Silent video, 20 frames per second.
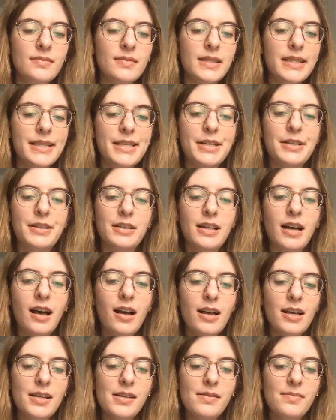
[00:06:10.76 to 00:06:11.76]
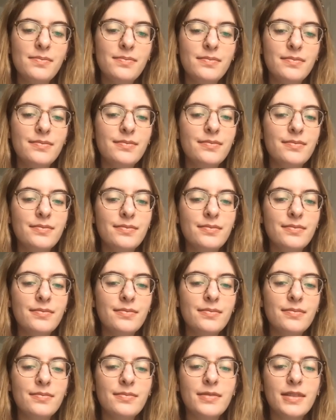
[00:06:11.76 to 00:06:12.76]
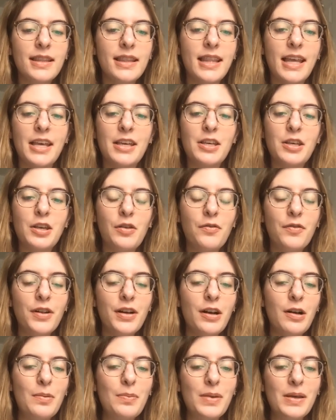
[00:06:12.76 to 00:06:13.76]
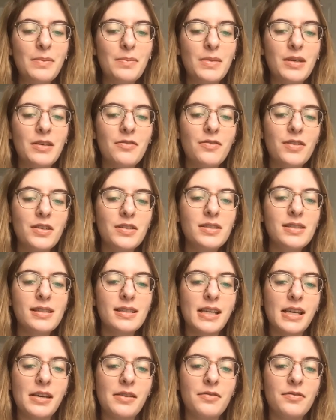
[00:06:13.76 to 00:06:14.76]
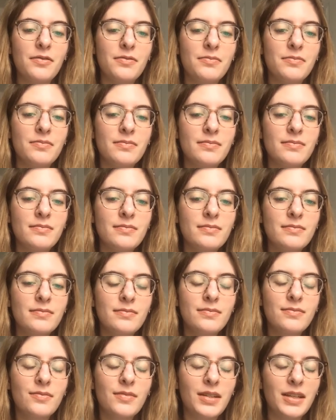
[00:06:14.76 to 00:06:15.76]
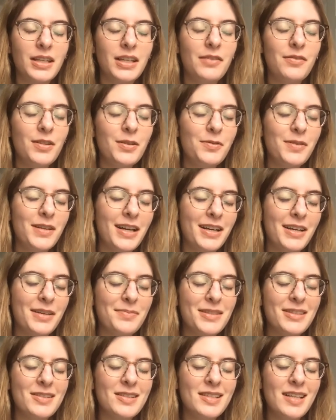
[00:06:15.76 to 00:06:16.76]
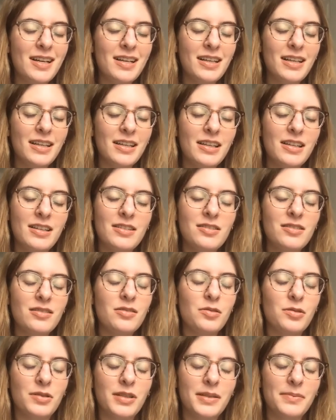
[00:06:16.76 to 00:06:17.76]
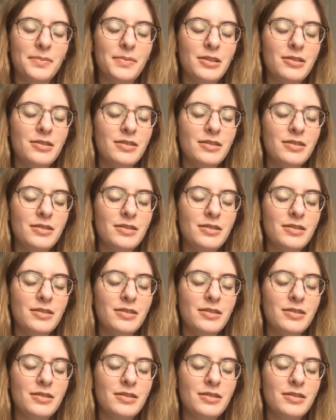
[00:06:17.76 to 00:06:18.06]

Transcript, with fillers: Dear God, thank you for helping me feel safe even when I am stuck in a storm.